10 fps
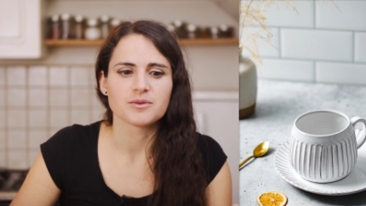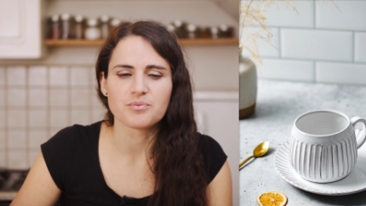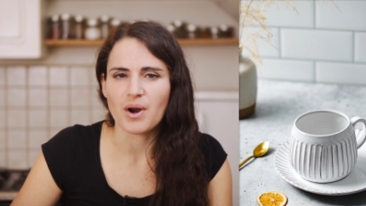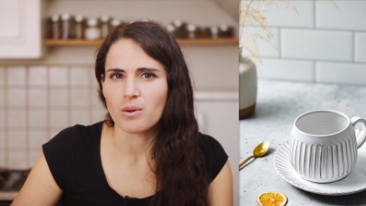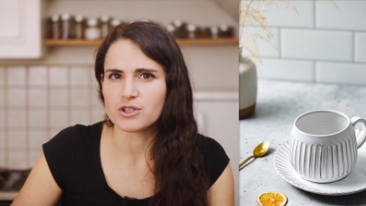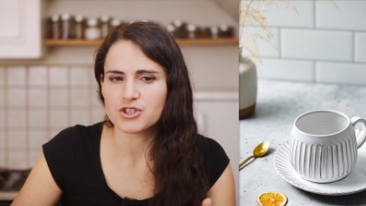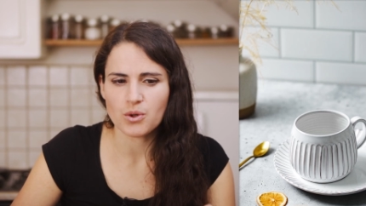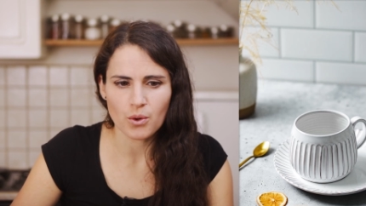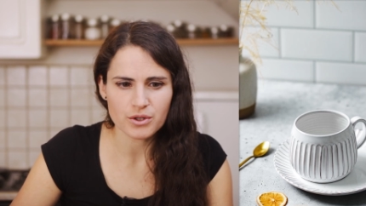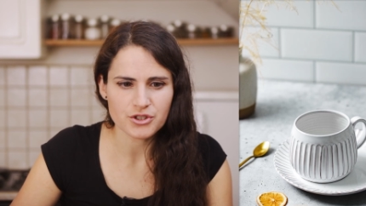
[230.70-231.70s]
the brownish
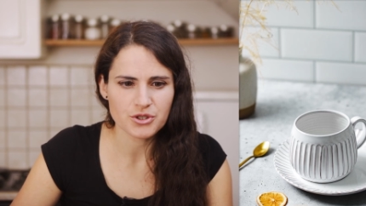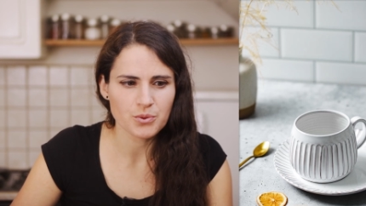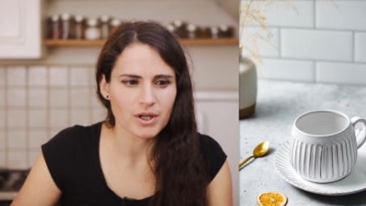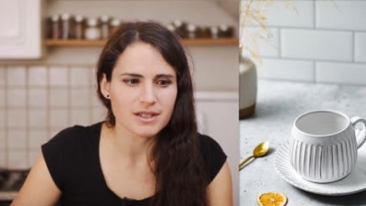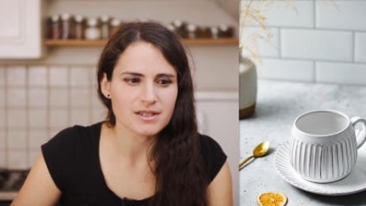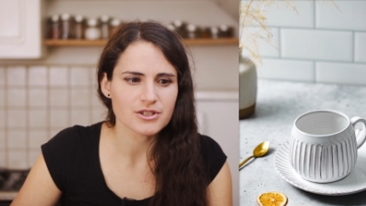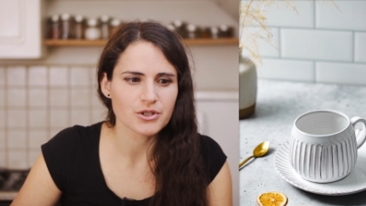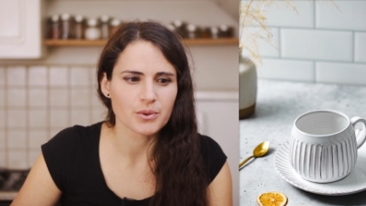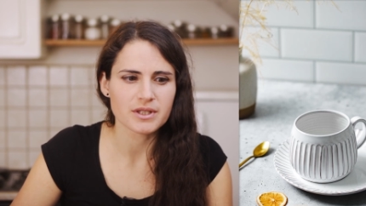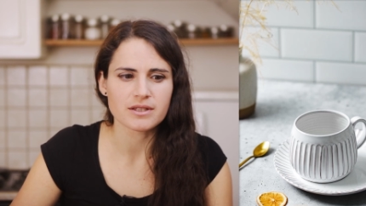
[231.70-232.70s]
orangey ones,
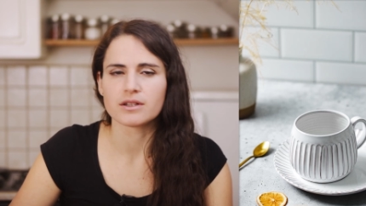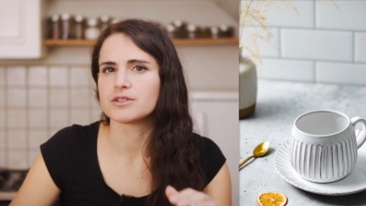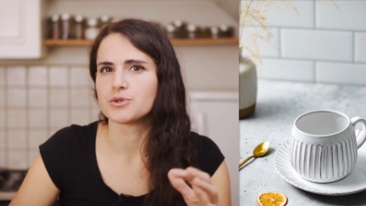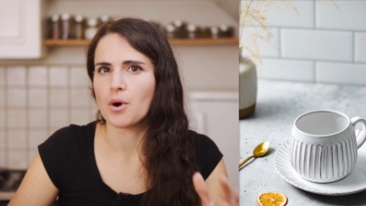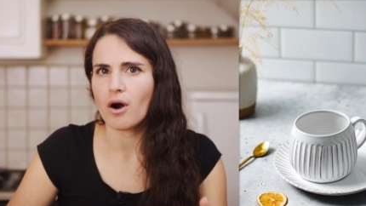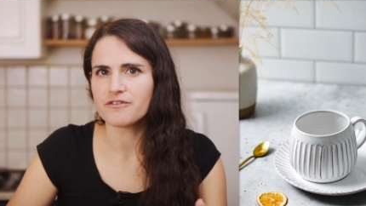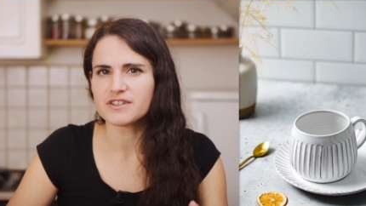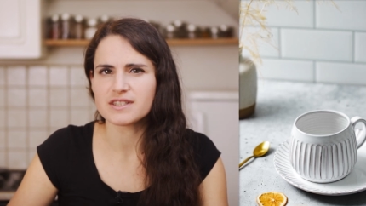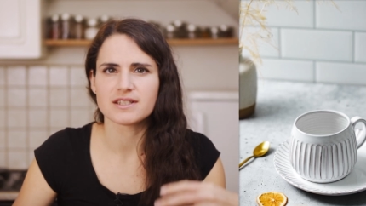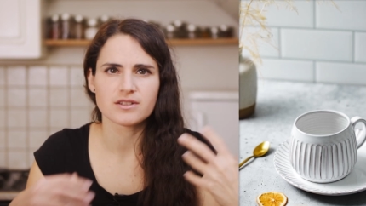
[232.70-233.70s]
so it's not too
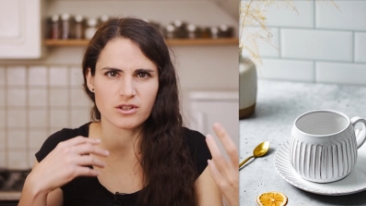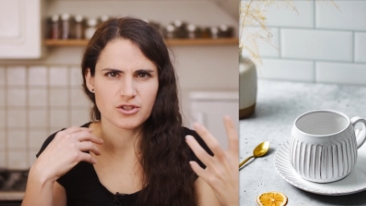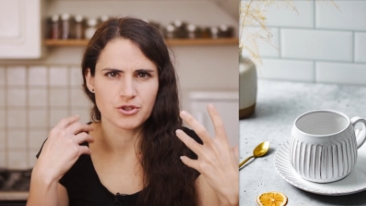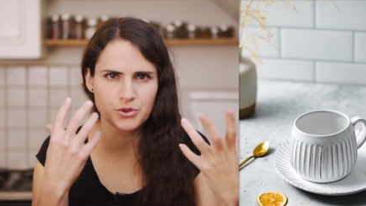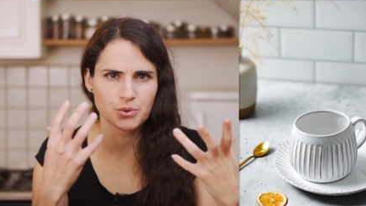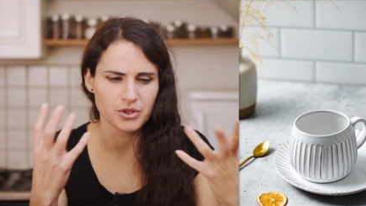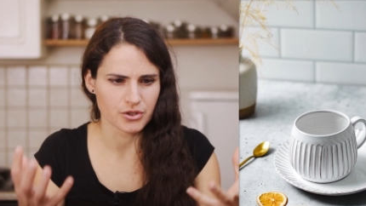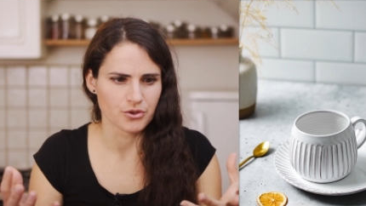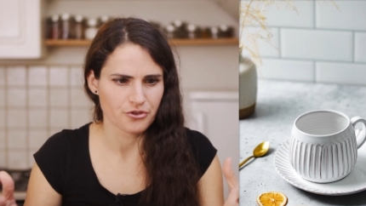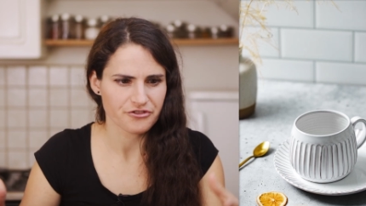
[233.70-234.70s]
obvious, it's not too
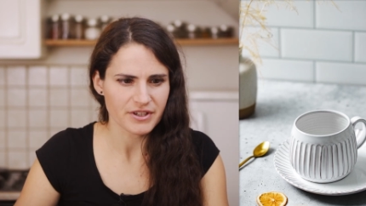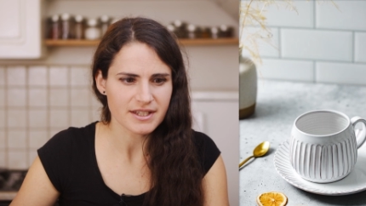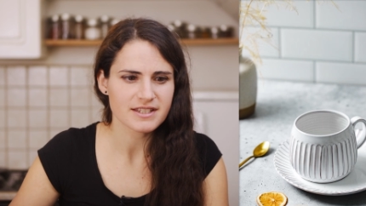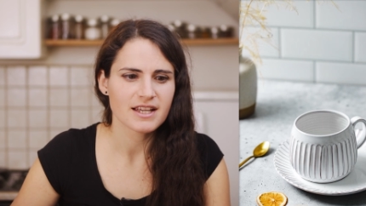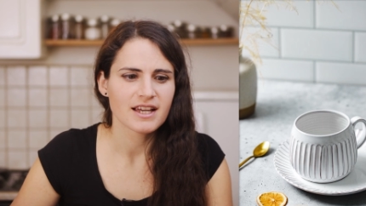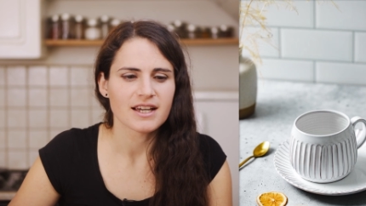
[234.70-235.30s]
in your face.